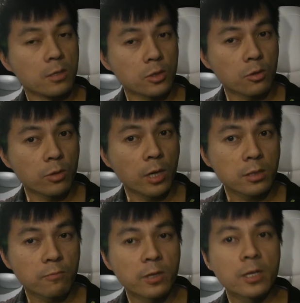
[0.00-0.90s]
So
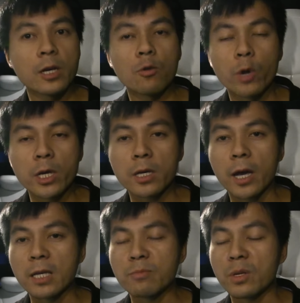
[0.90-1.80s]
that's a really quick
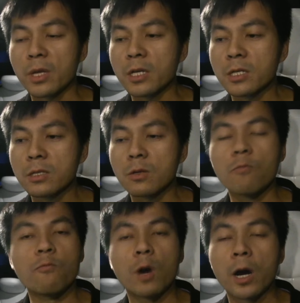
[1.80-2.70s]
explanation
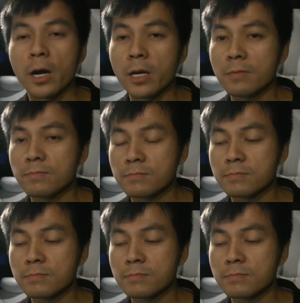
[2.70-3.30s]
of why.